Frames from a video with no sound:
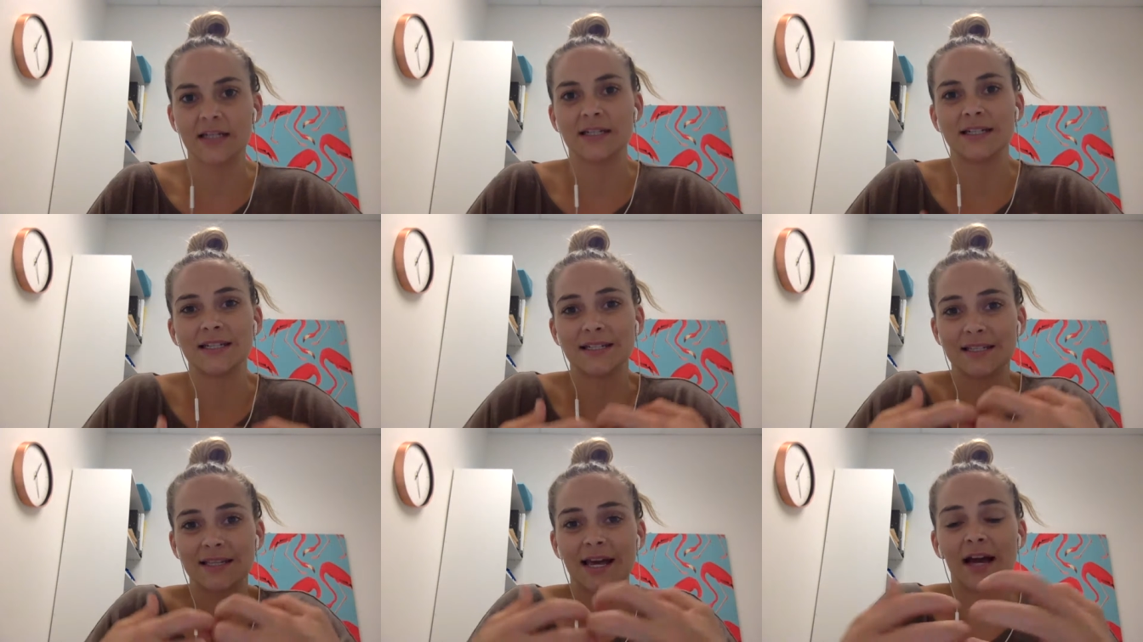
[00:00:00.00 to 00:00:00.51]

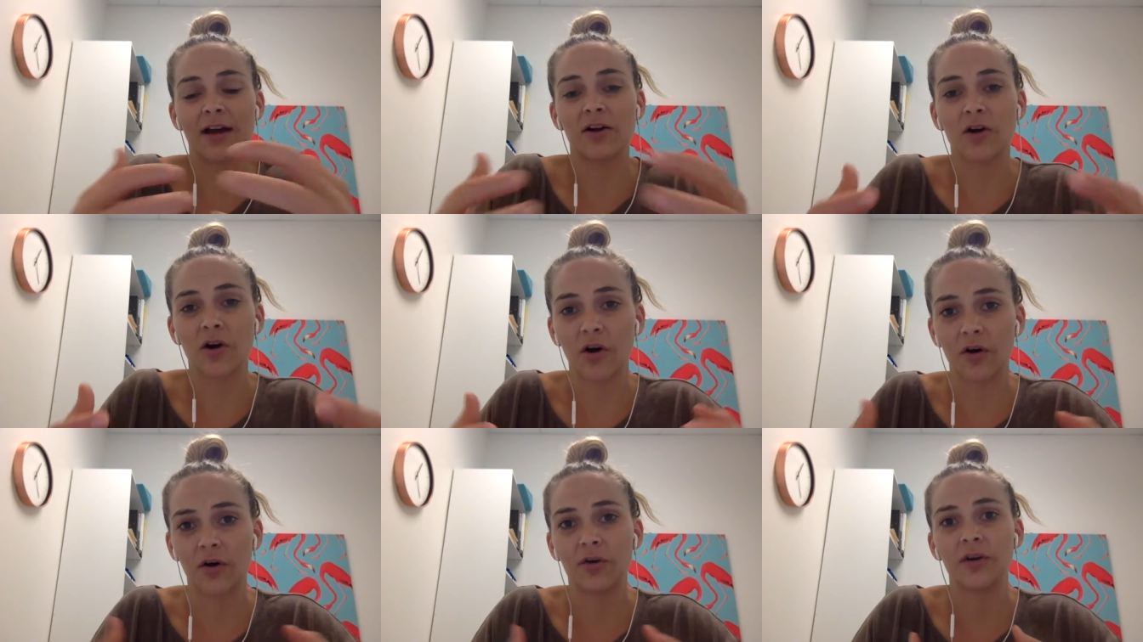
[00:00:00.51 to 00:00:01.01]
does that
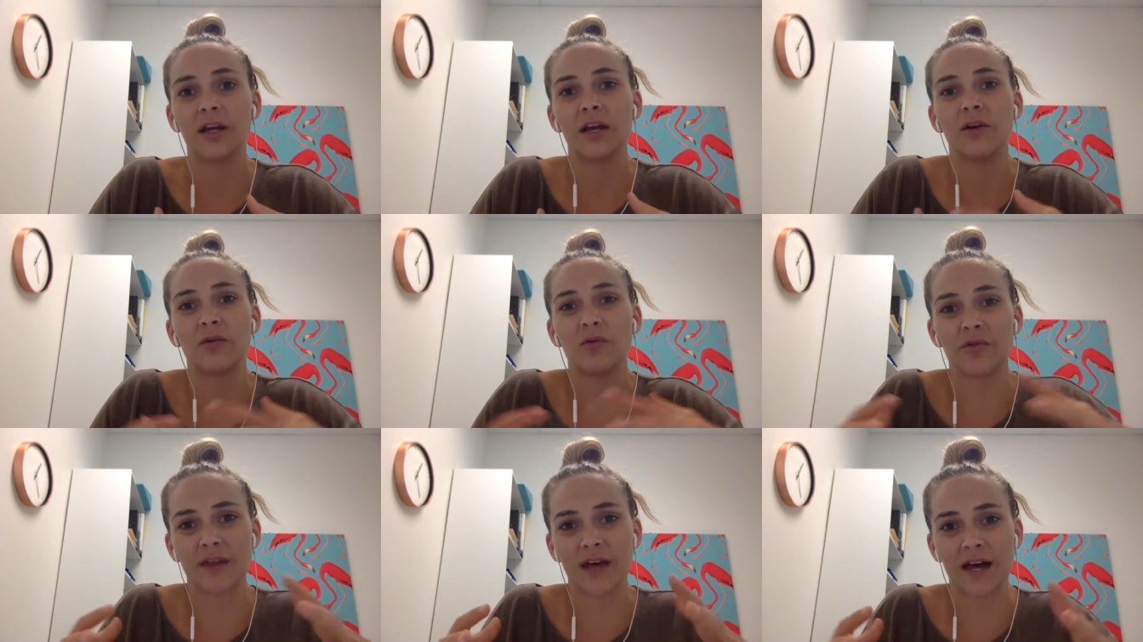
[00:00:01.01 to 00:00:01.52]
coning
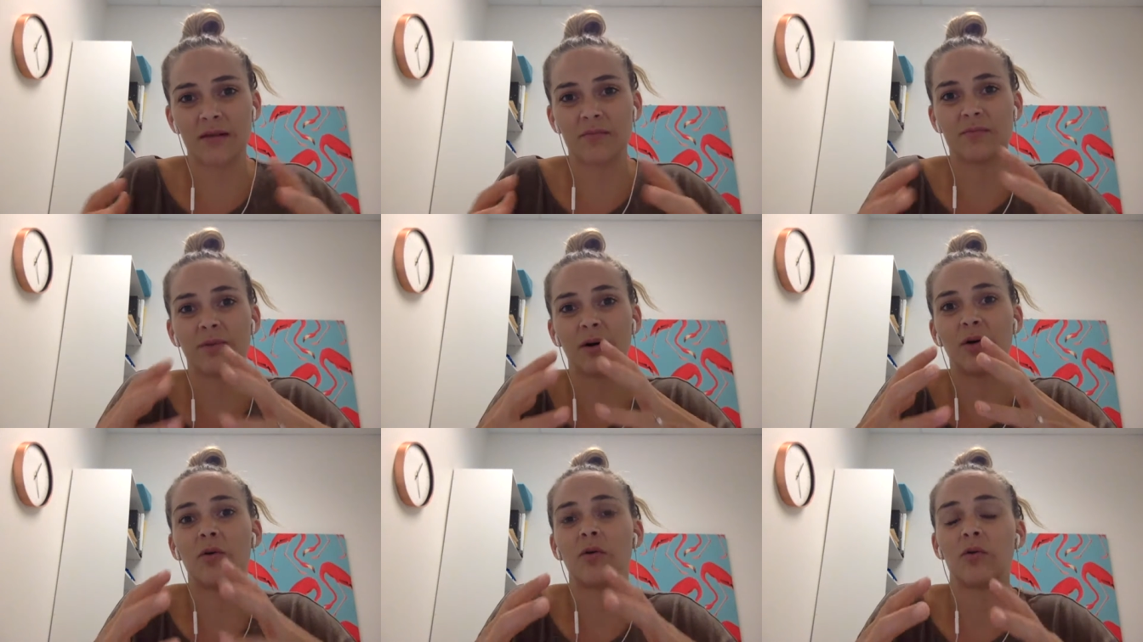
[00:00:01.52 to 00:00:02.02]
or that
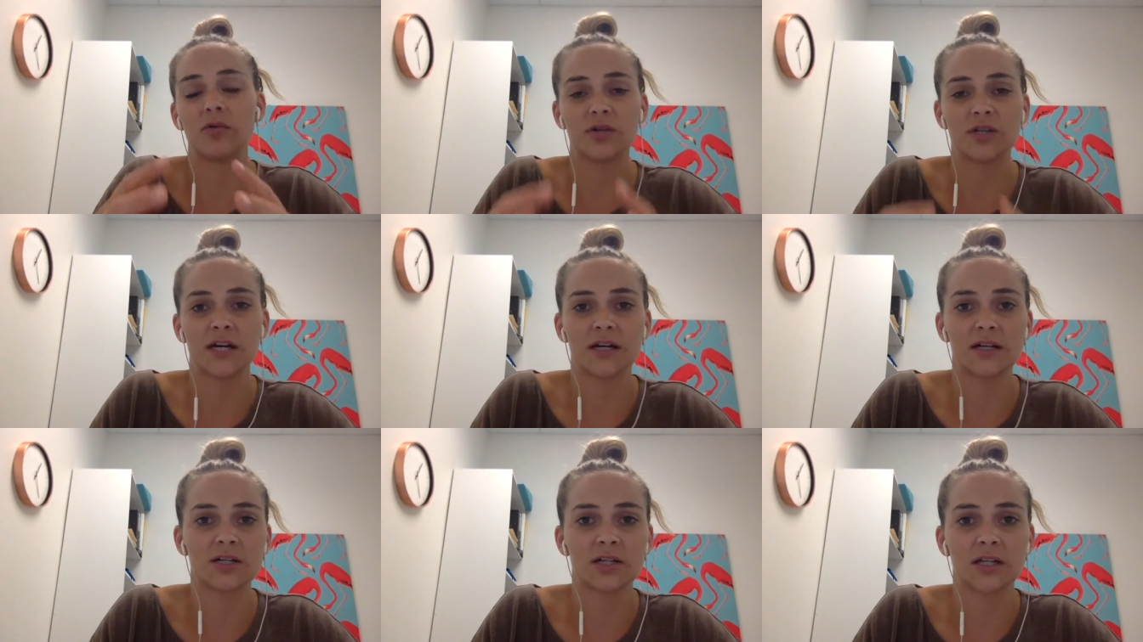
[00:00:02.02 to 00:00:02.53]
bulge
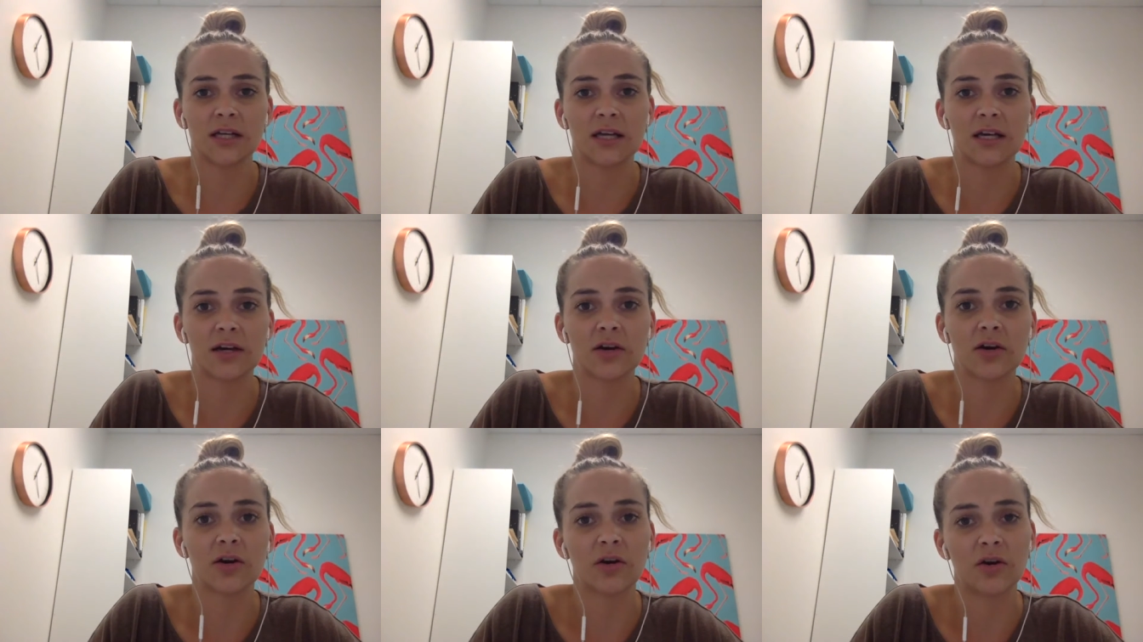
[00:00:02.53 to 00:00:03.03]
actually
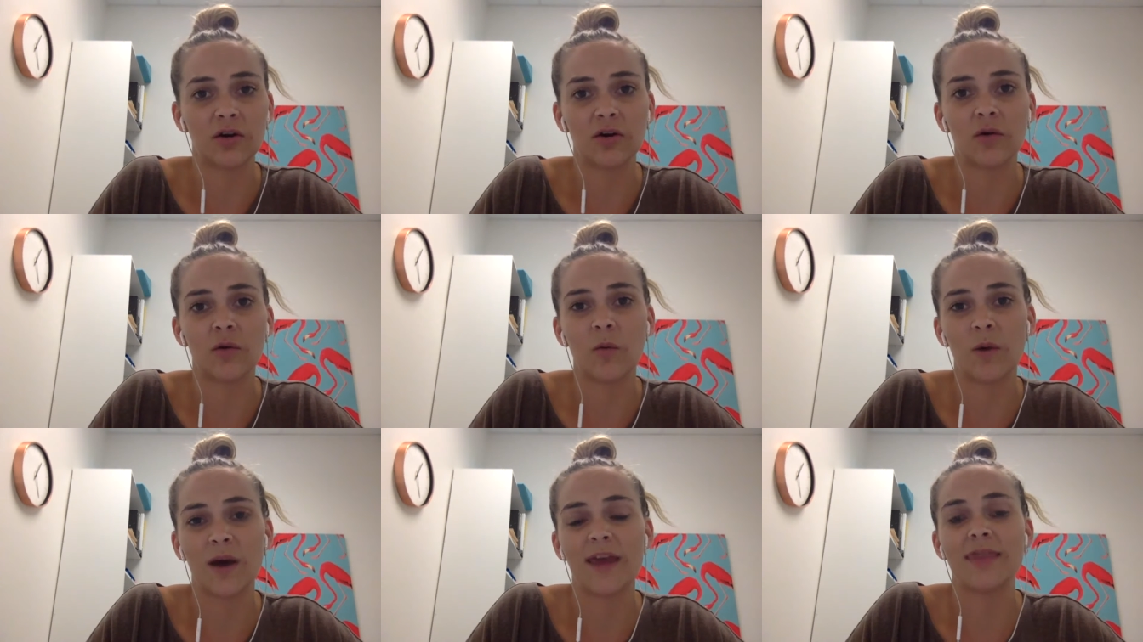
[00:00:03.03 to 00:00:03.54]
occur
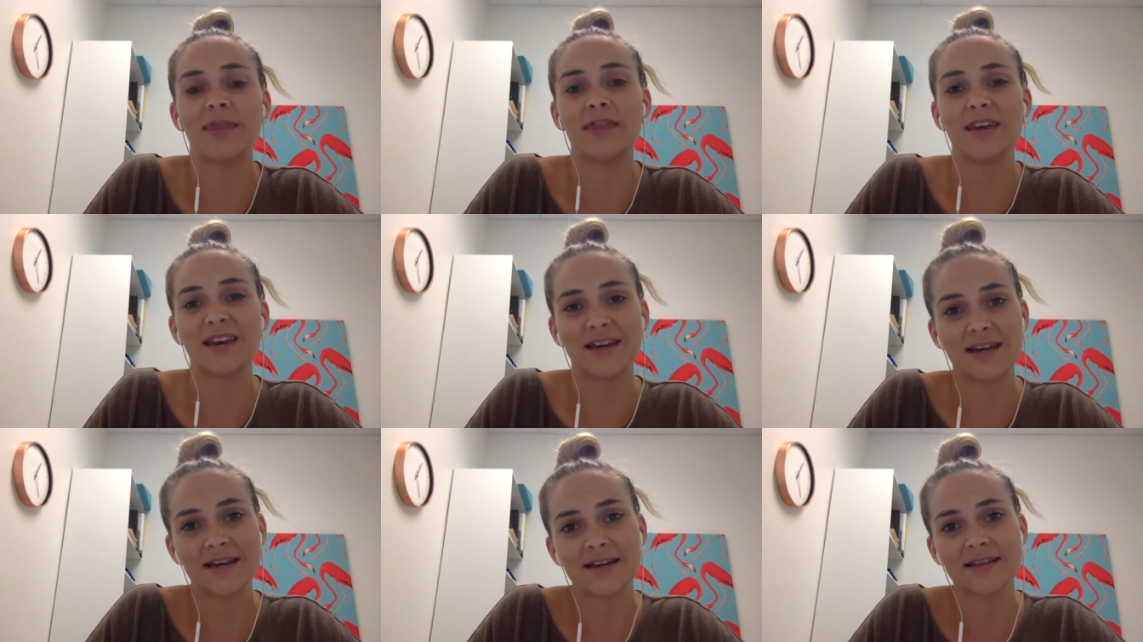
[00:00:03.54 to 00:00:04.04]
when there
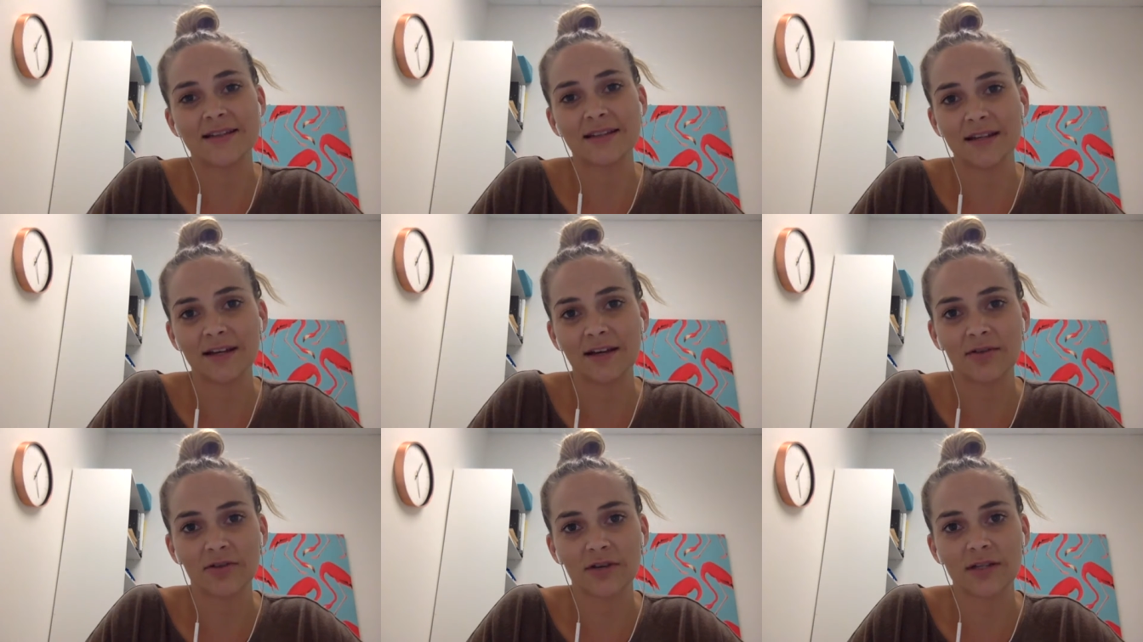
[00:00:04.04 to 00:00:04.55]
is an
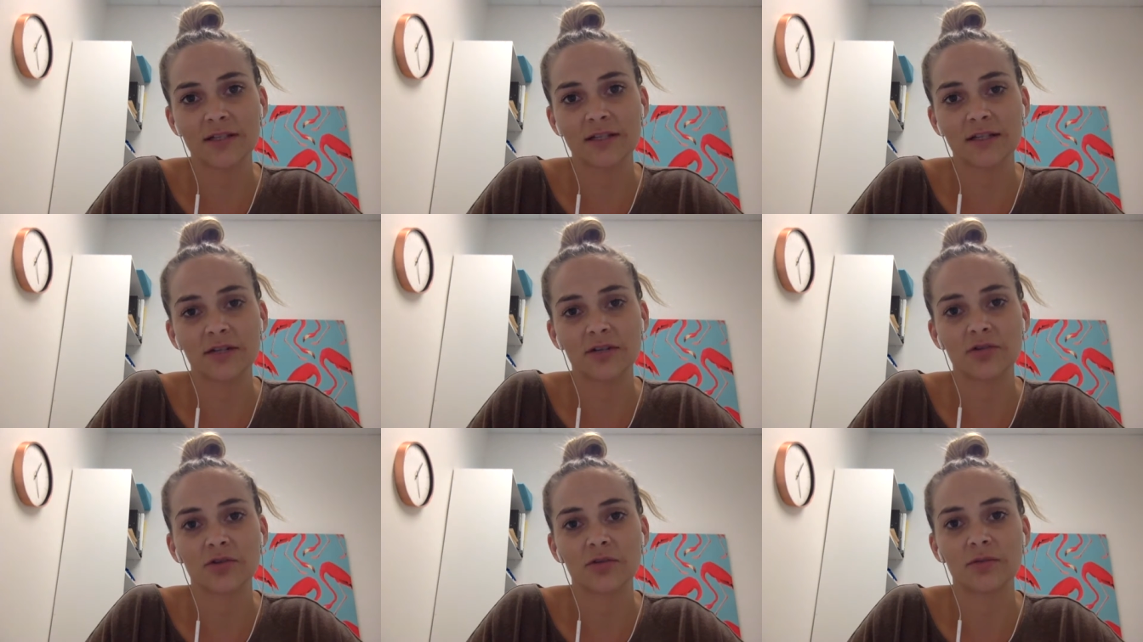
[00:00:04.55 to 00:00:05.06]
increased
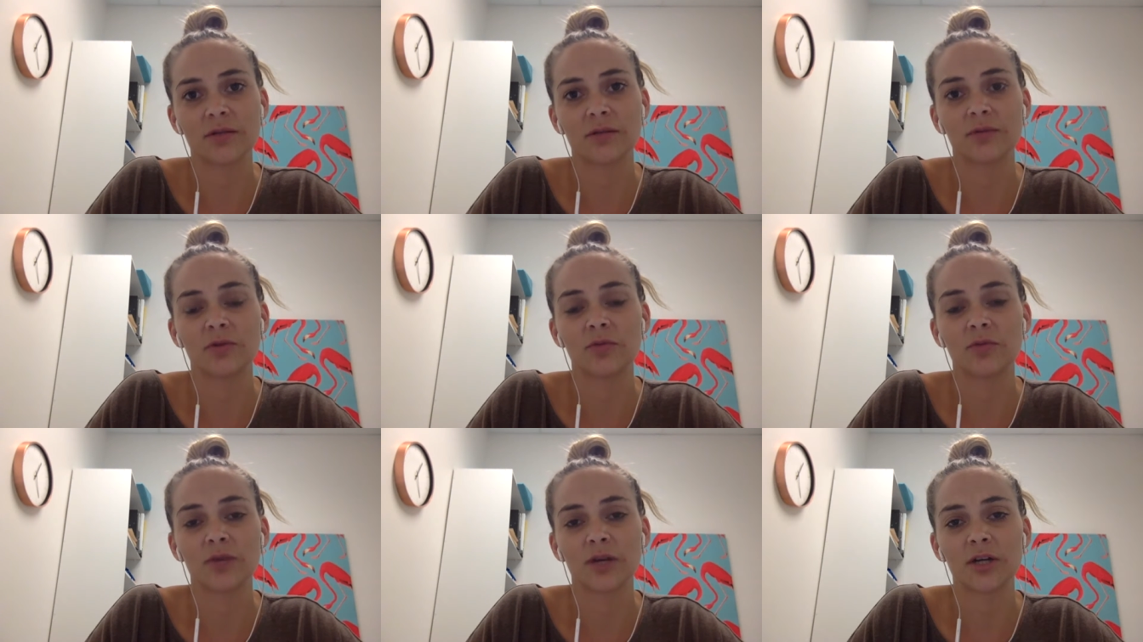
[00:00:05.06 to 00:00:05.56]
intra-abdominal
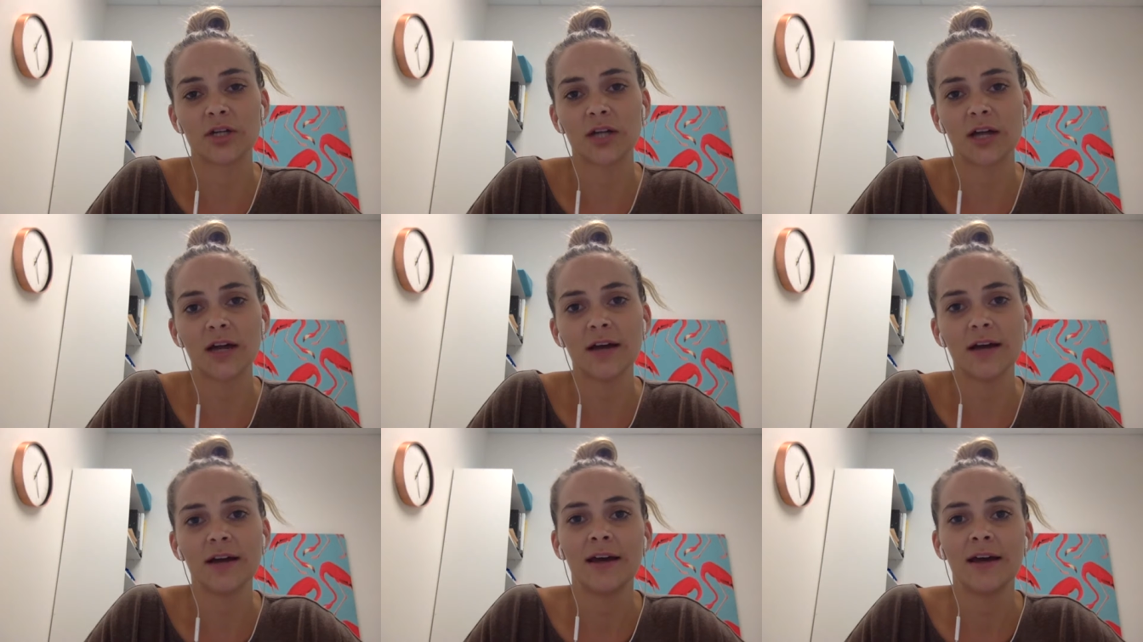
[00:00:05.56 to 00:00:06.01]
pressure?